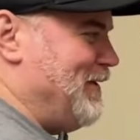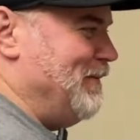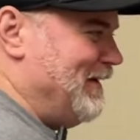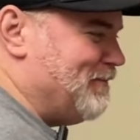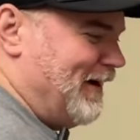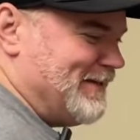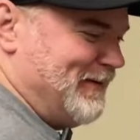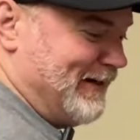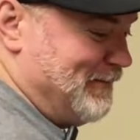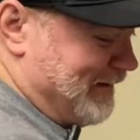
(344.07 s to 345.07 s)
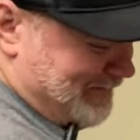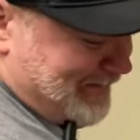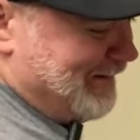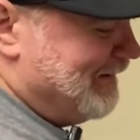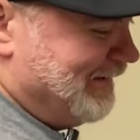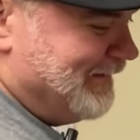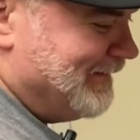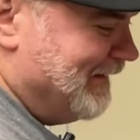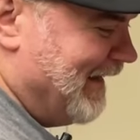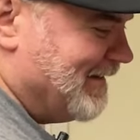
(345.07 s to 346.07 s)
QB prospector, but
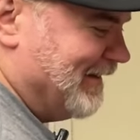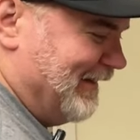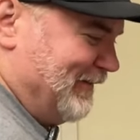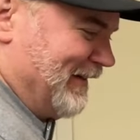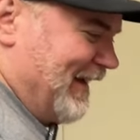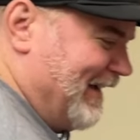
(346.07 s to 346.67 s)
that's a good one to